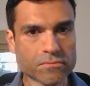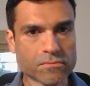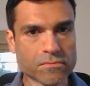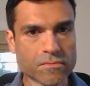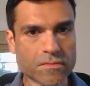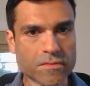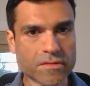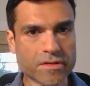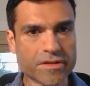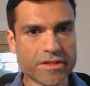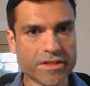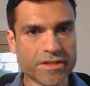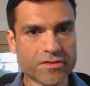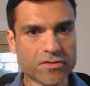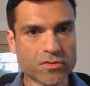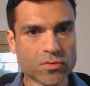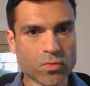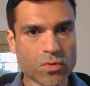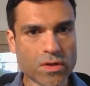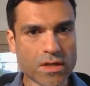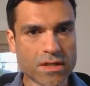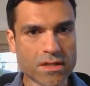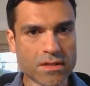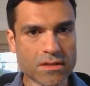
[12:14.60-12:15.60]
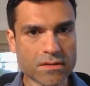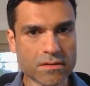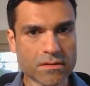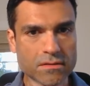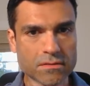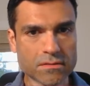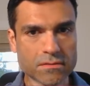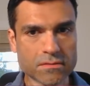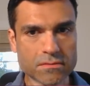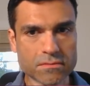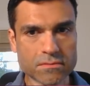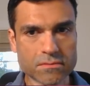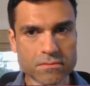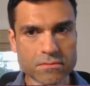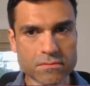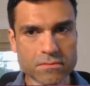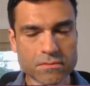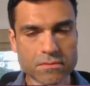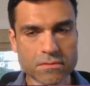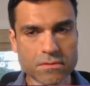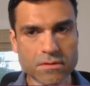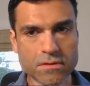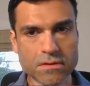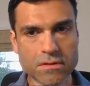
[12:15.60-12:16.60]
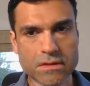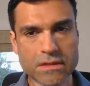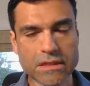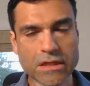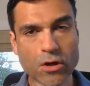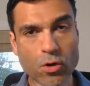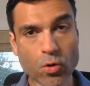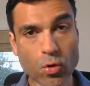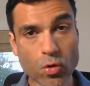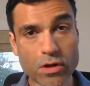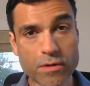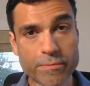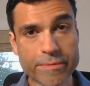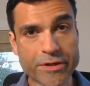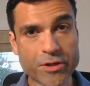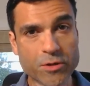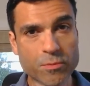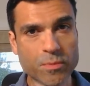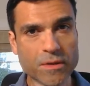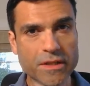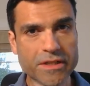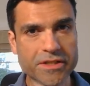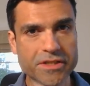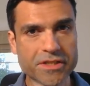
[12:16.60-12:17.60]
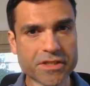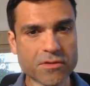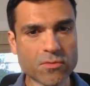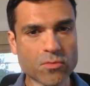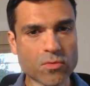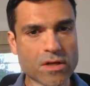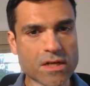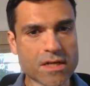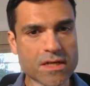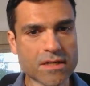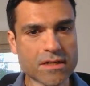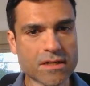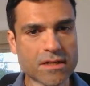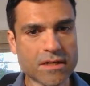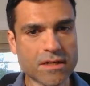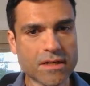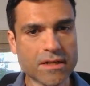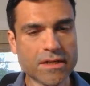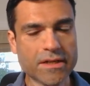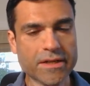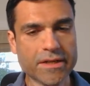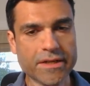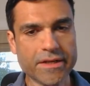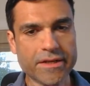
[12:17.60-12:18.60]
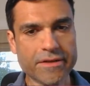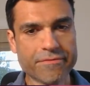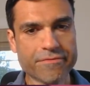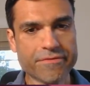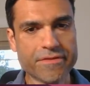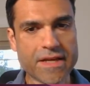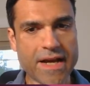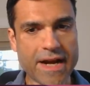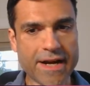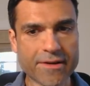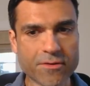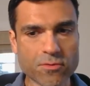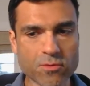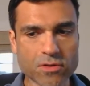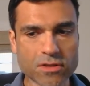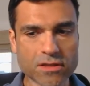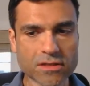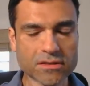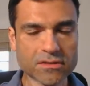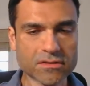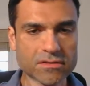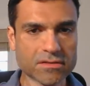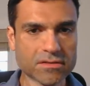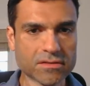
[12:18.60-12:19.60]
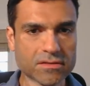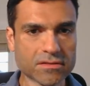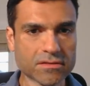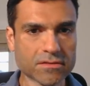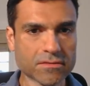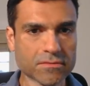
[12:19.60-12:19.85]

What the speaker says: this one, the goal manipulation one, if that works.